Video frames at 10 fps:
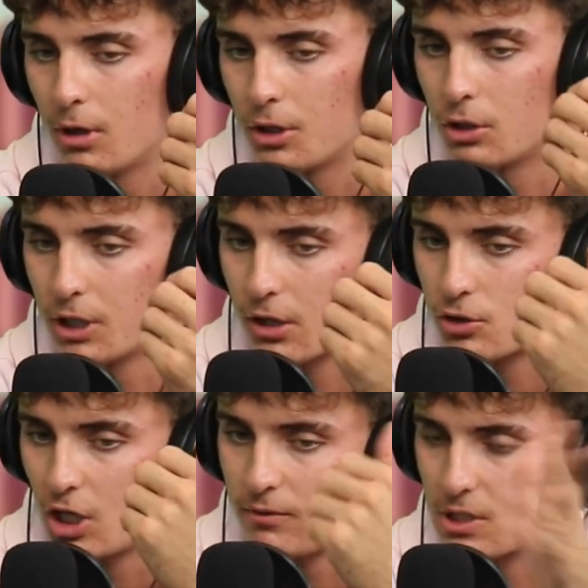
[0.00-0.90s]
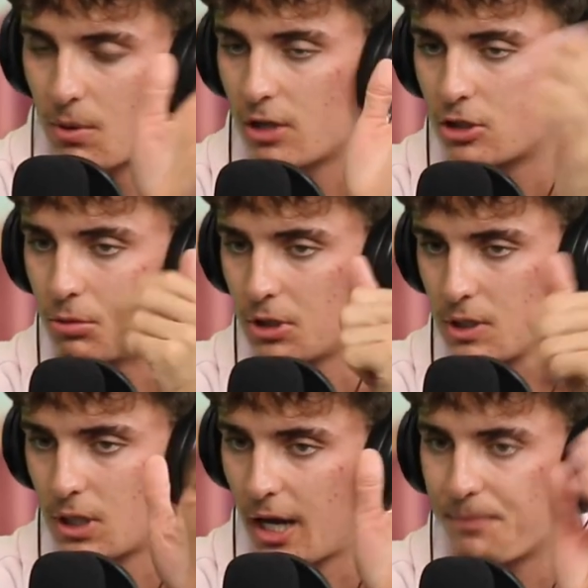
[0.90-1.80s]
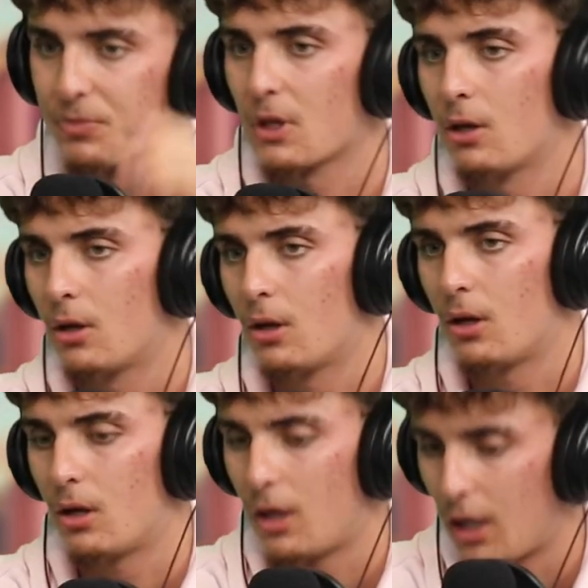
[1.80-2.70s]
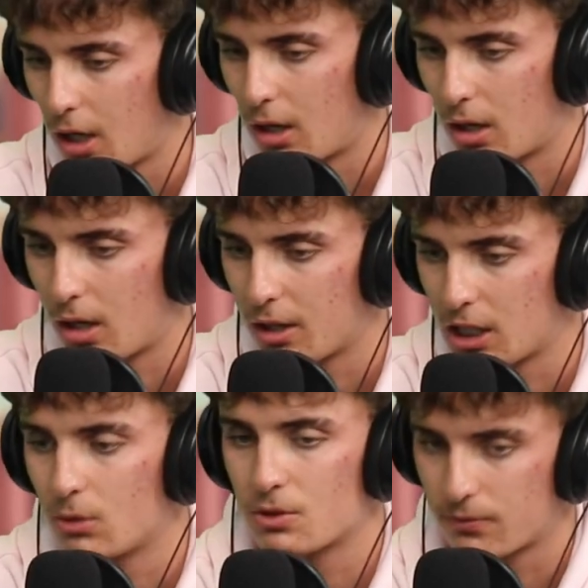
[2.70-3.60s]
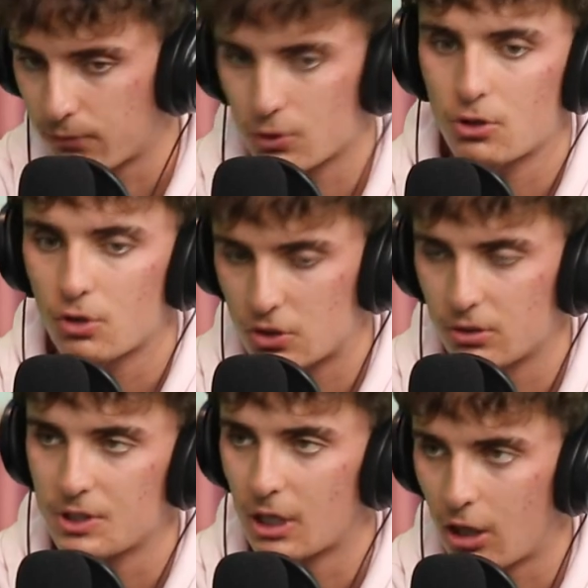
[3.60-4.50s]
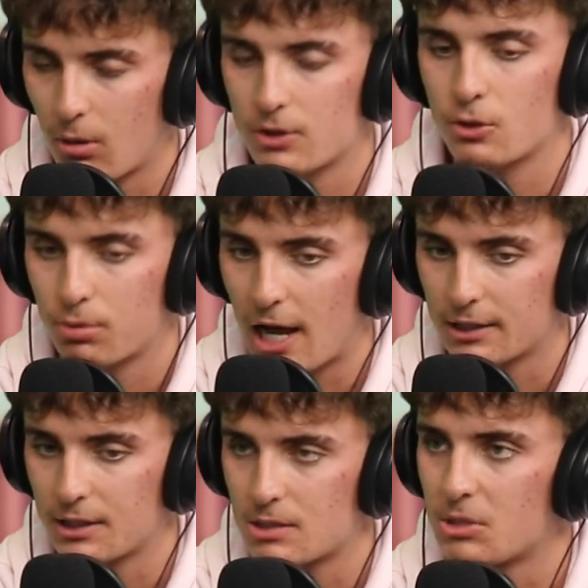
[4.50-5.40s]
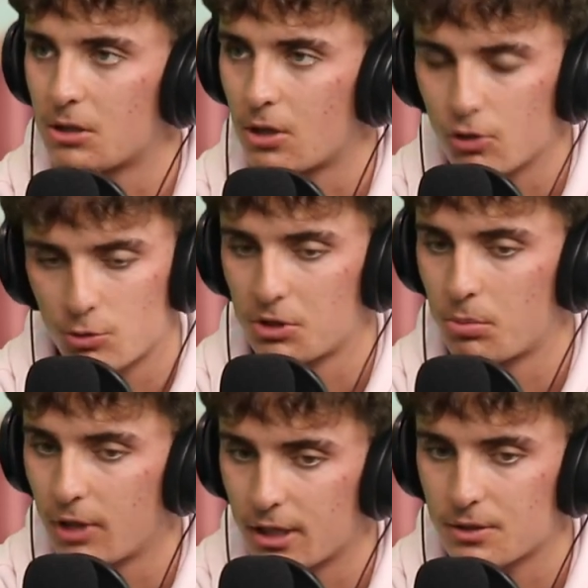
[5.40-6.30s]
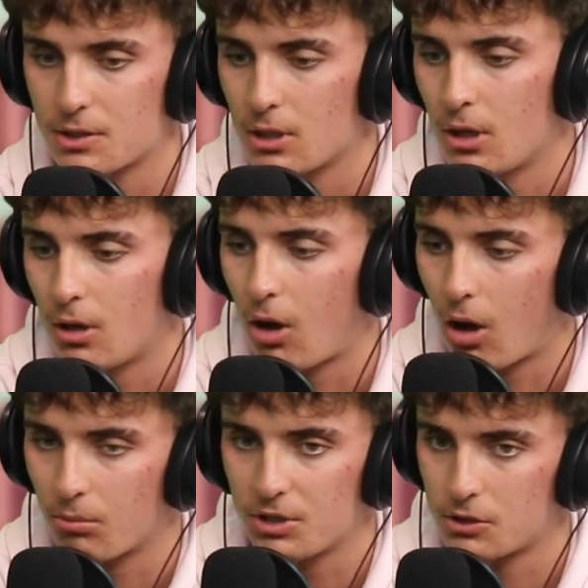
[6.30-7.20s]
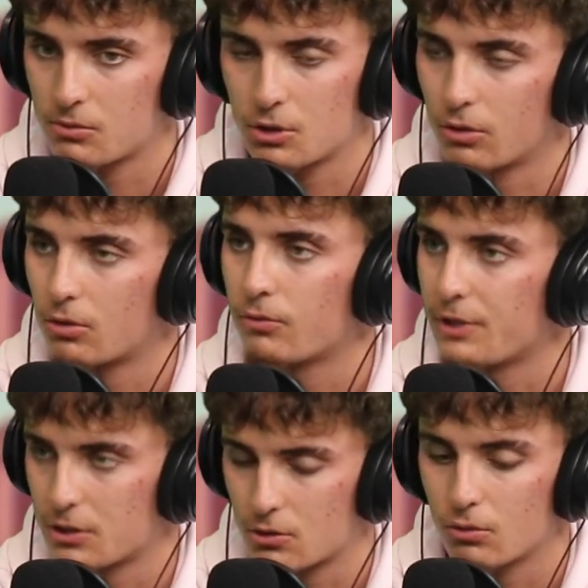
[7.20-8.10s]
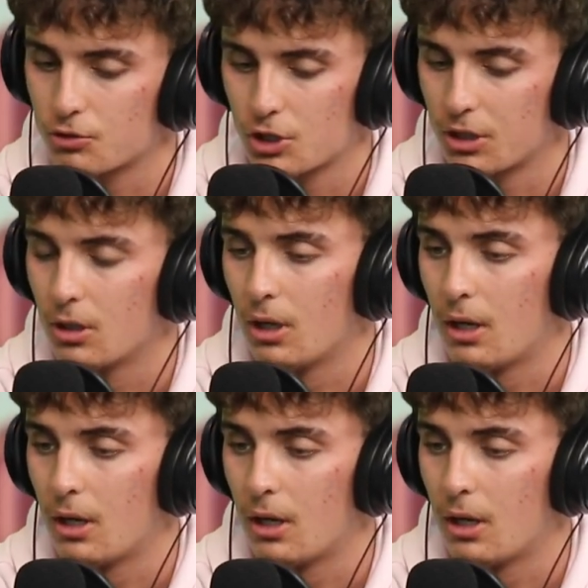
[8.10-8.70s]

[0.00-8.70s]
you know, we got JV spots open and this and that. And he was the first coach that literally said, come out to a practice, meet the coach and meet the players, meet, you know, visit the school and shit.